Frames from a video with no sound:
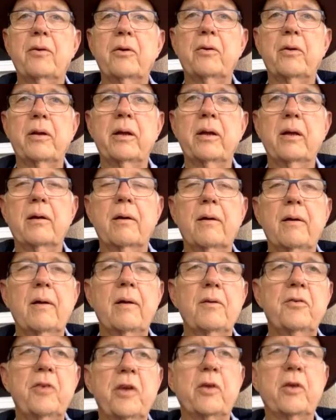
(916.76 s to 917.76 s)
to the
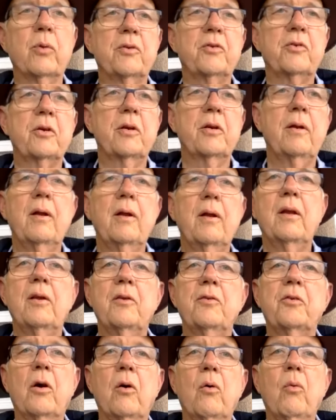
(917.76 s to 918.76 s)
sequence.
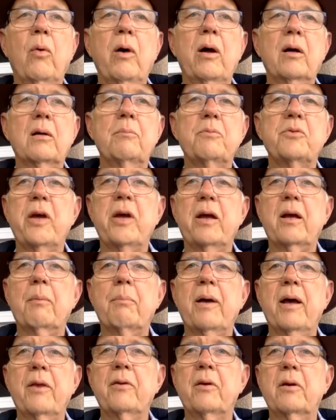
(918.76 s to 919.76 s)
So welcome,
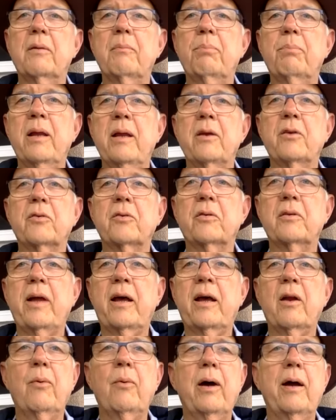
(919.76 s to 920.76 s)
Jacob, Heather, please
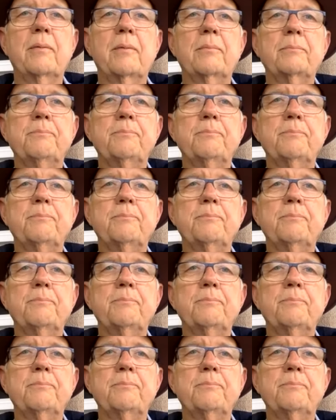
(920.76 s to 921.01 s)
take it away.